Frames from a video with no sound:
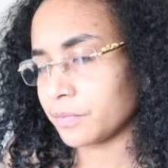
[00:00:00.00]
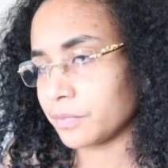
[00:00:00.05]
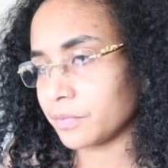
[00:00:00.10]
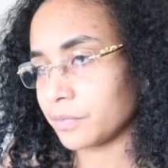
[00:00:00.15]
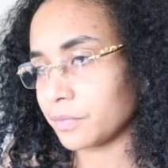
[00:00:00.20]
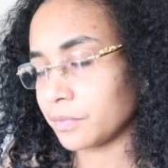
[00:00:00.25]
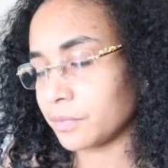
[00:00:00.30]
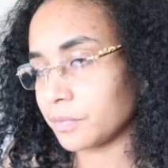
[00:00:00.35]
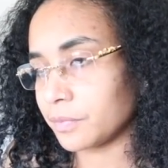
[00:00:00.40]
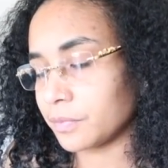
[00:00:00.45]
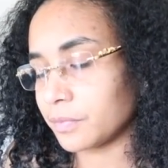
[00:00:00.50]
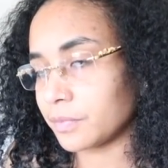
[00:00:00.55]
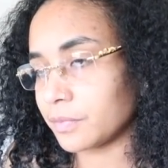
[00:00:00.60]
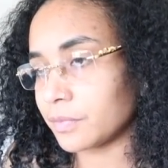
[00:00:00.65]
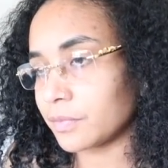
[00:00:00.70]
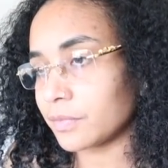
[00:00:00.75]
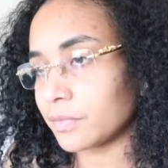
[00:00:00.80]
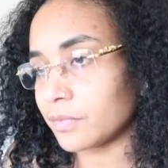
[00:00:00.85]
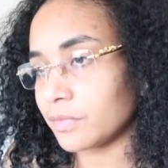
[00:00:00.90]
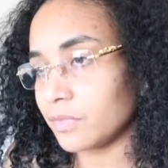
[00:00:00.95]

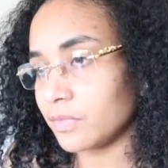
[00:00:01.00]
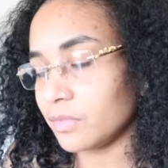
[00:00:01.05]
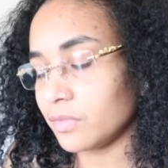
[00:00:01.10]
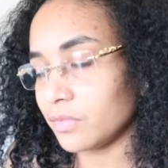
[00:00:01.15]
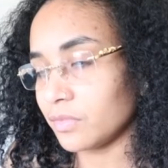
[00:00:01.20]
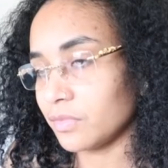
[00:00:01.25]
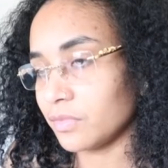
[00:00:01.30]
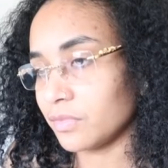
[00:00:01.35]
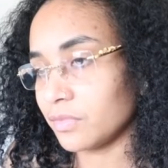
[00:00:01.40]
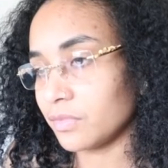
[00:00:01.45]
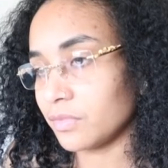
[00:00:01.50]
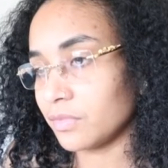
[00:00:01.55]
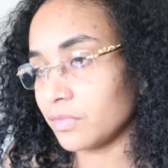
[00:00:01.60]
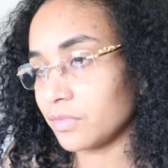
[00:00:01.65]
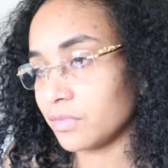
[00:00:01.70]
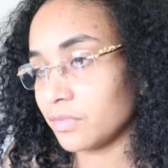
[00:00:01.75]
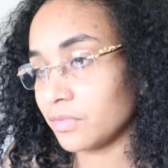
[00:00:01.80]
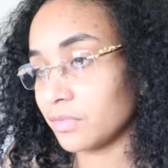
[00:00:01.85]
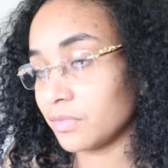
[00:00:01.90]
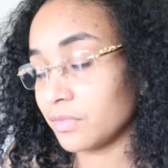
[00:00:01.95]

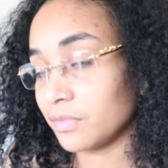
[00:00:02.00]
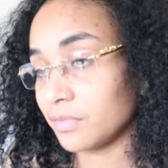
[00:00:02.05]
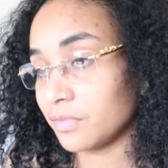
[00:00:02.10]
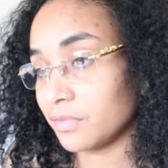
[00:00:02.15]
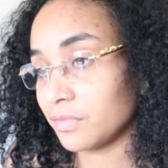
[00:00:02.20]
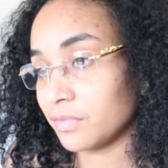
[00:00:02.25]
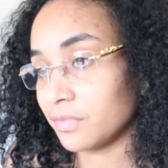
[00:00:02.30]
(silent)